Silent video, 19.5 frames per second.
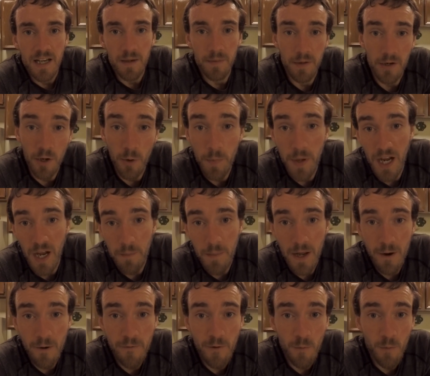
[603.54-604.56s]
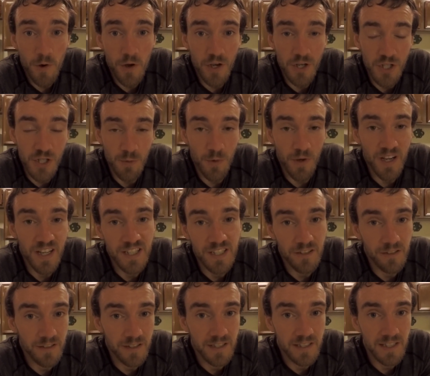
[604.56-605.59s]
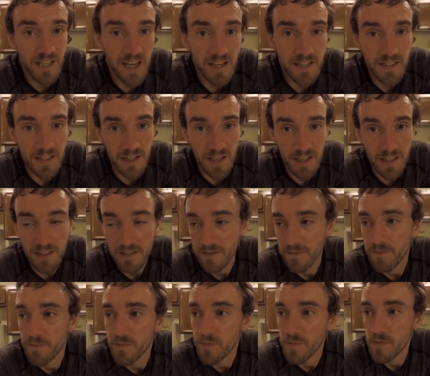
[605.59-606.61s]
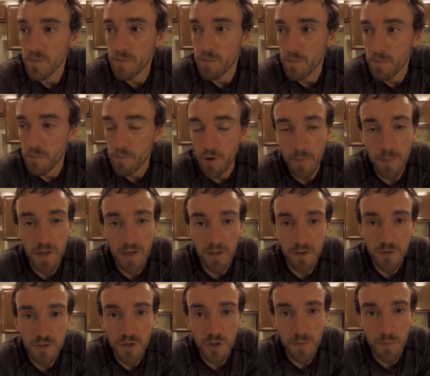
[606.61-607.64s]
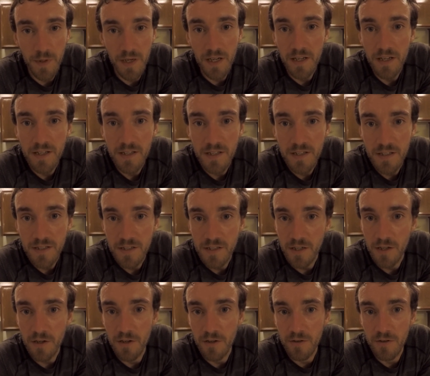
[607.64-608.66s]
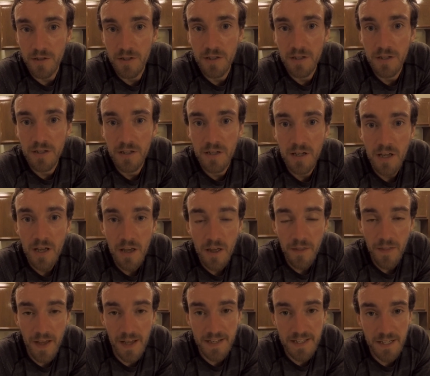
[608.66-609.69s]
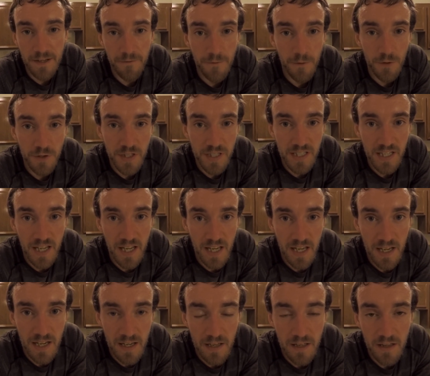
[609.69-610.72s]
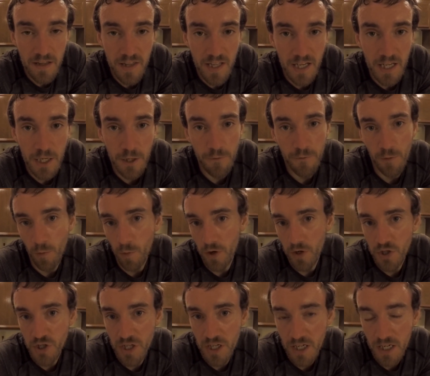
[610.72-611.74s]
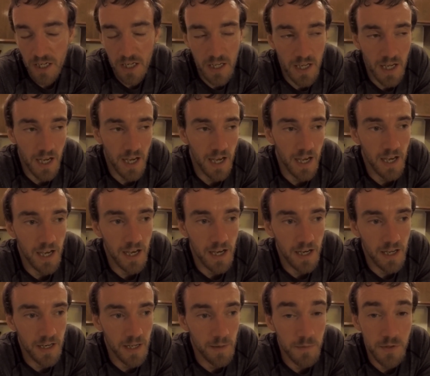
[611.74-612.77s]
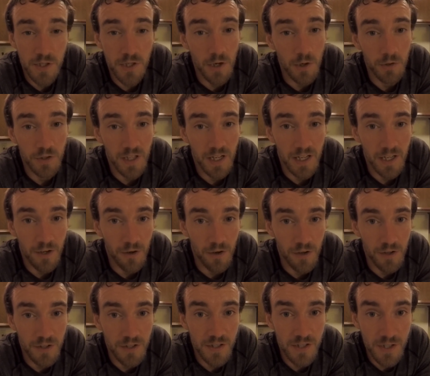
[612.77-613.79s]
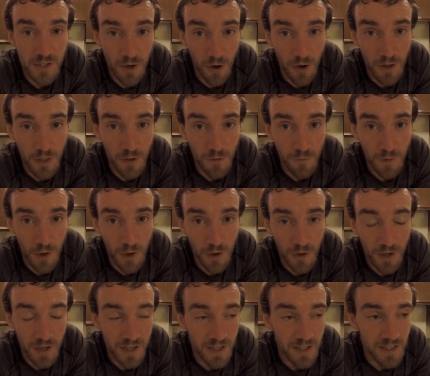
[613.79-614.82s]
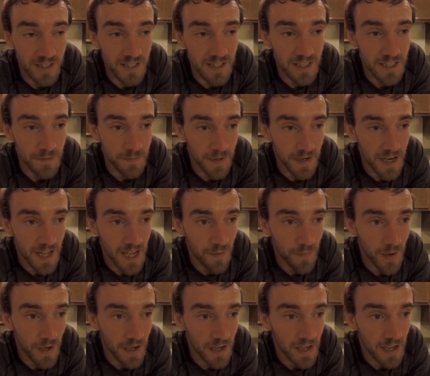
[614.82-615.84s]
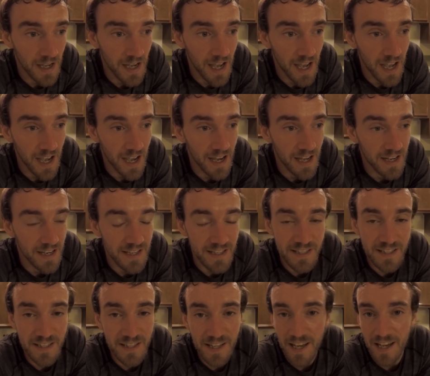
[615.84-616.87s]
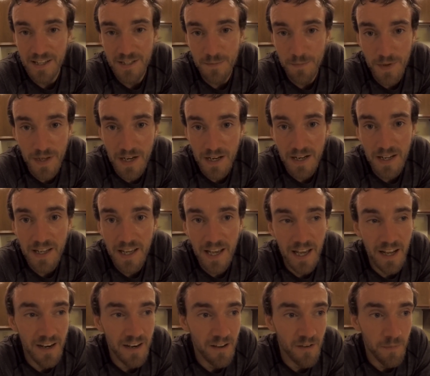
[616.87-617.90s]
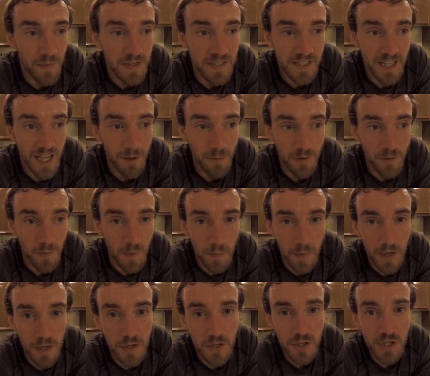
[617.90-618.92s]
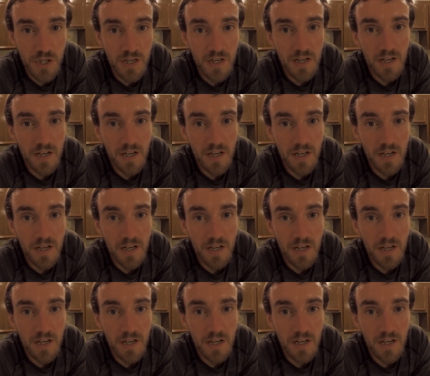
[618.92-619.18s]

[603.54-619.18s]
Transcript: I'm gonna go pick up Mary from work. She's working till ten tonight, proper little trooper. So that's it for today. Thank you for watching, and I'm stoked that I got Scott in the vlog because he's my neighbour and he hasn't been in it yet. I've been skating with him a bunch,